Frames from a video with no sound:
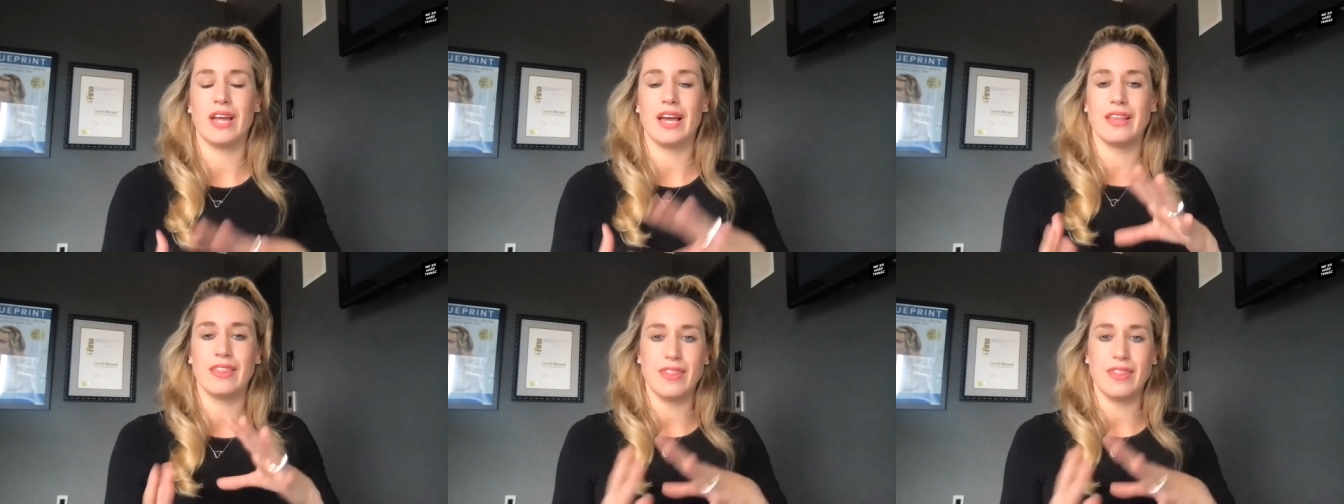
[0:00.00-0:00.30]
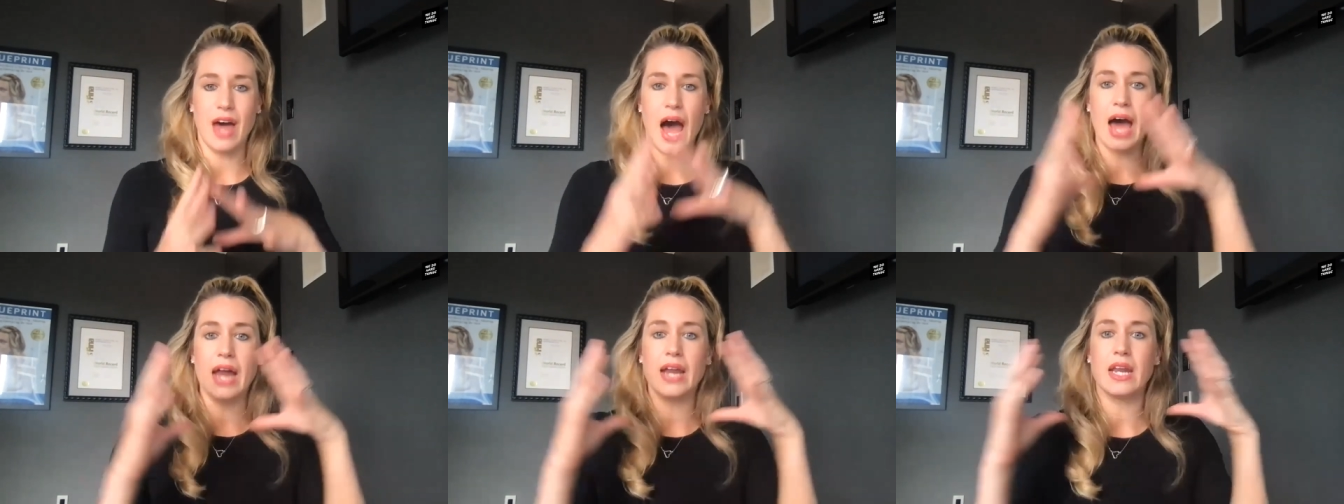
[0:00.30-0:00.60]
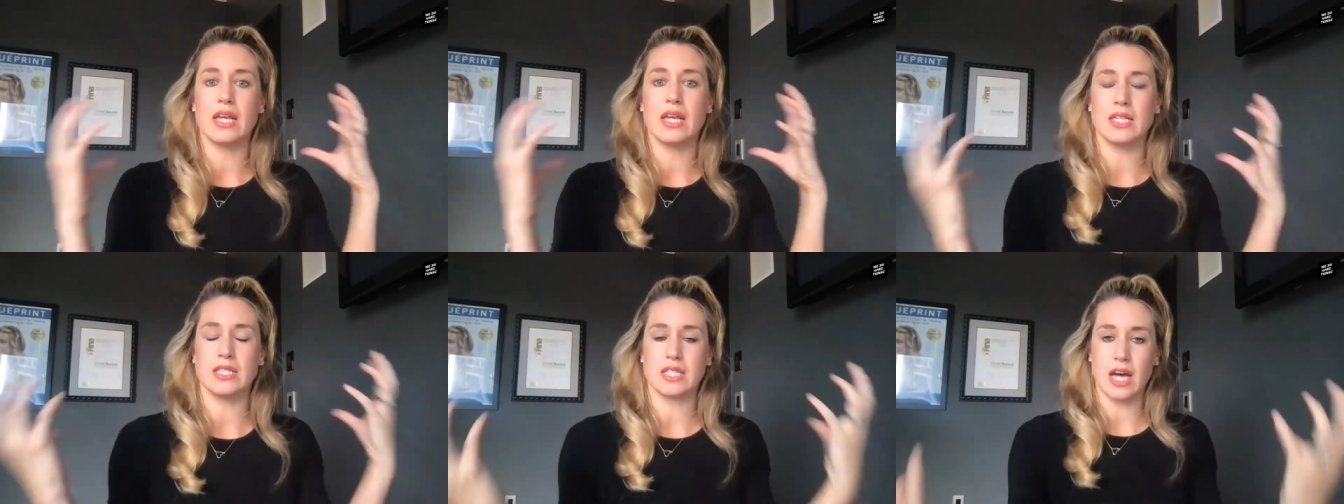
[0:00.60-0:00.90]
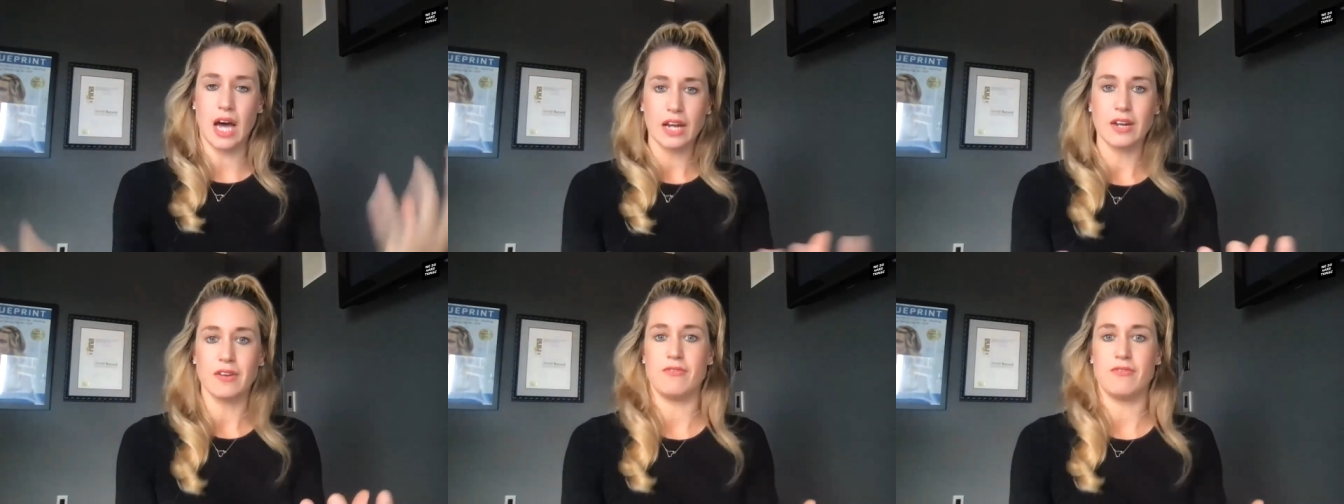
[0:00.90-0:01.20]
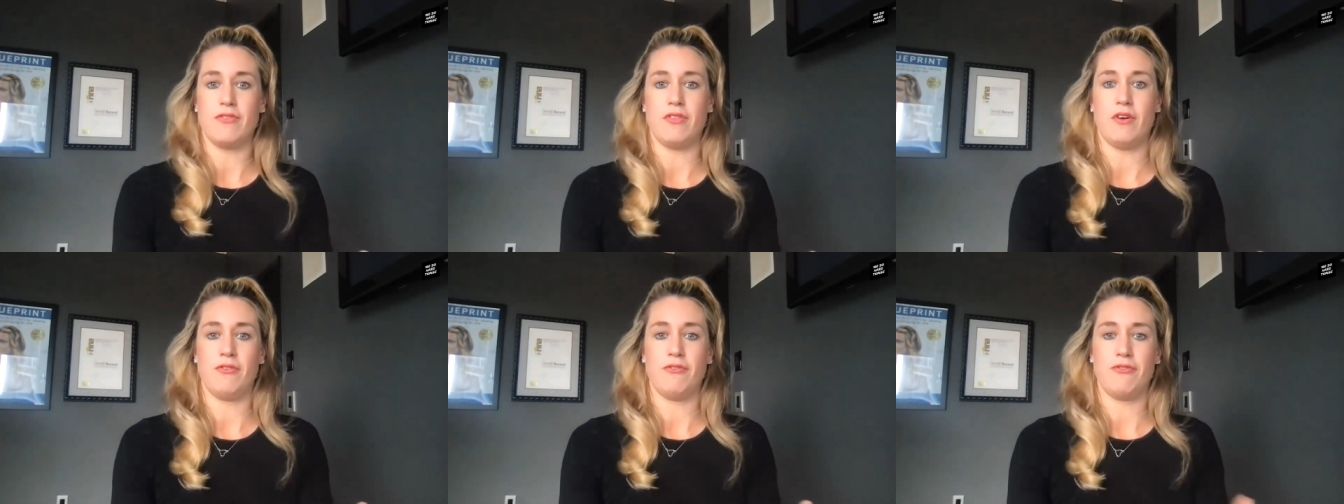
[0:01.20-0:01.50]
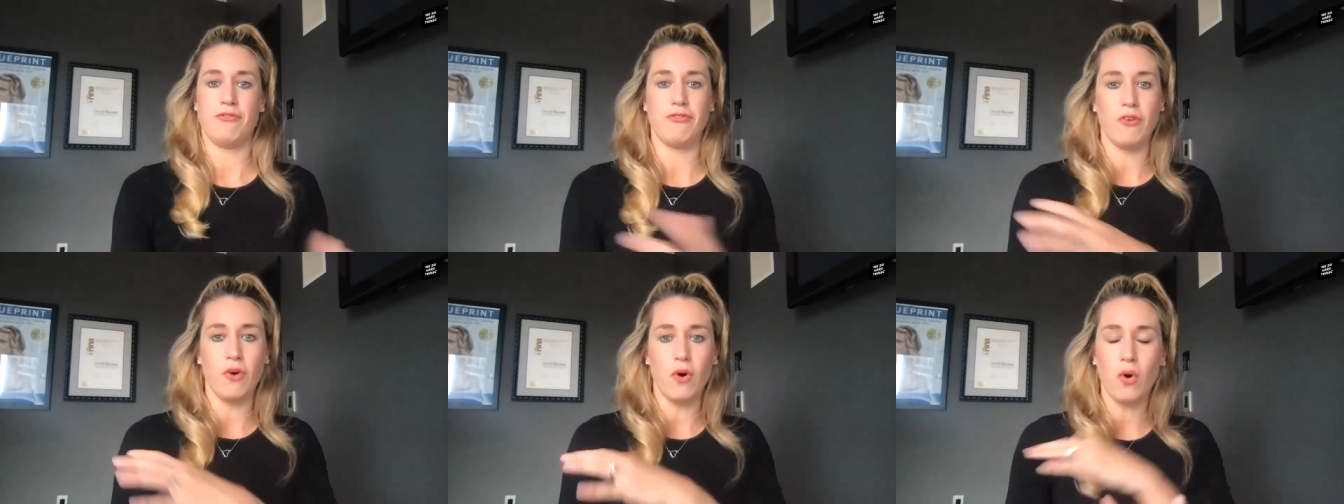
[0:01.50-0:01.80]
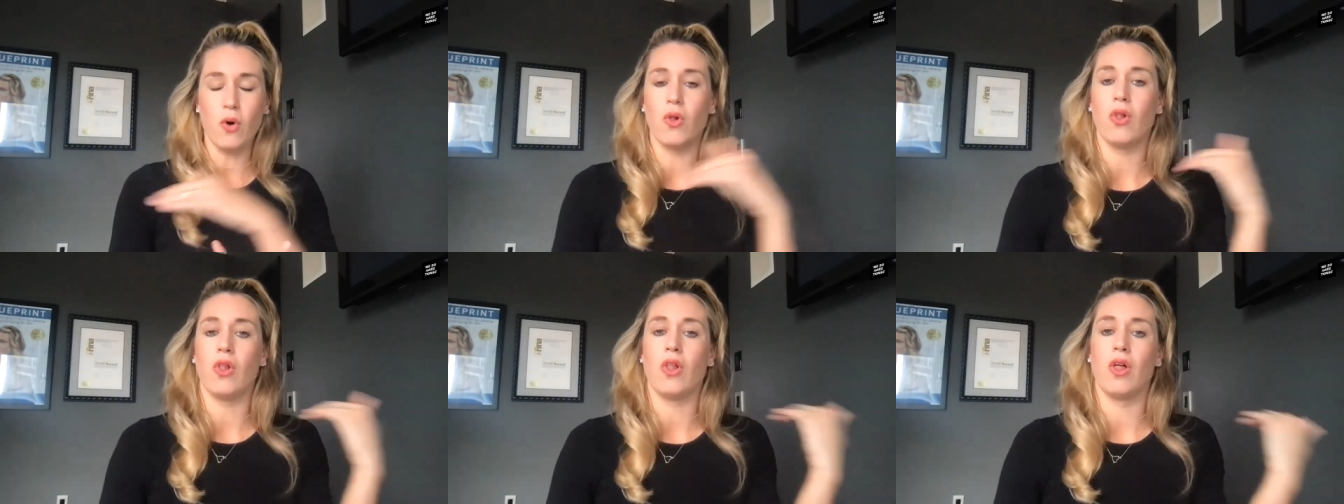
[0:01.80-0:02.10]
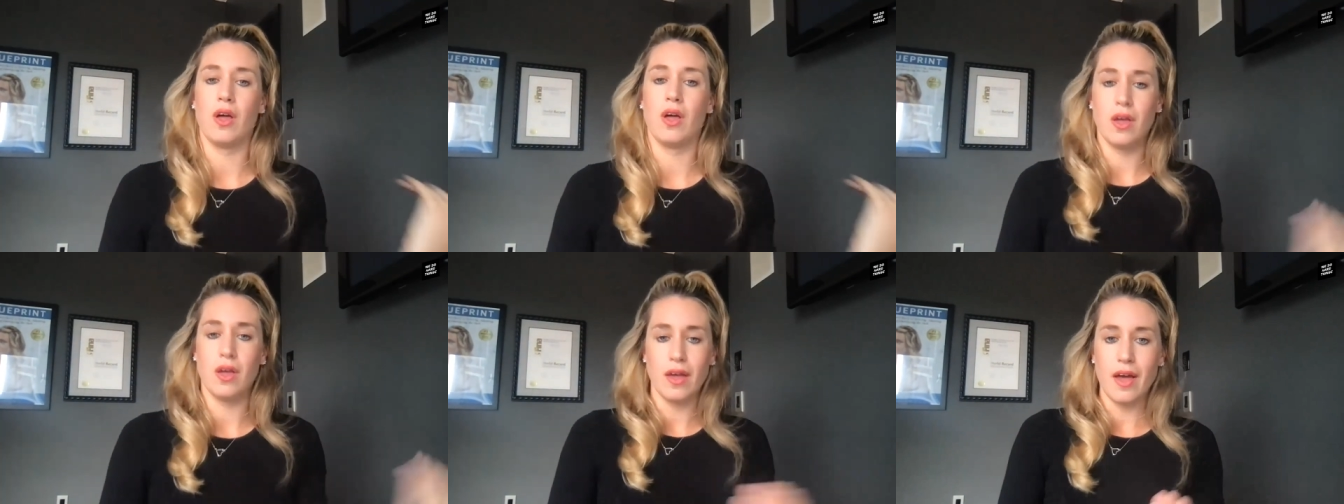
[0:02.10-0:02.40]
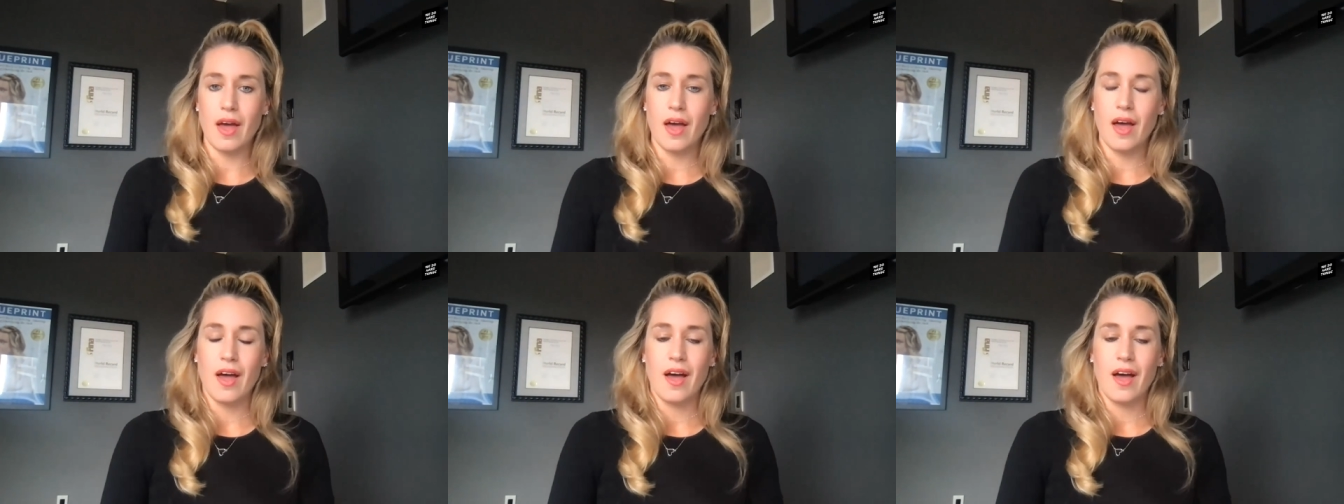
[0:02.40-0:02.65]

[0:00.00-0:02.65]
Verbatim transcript: Like that is kind of the full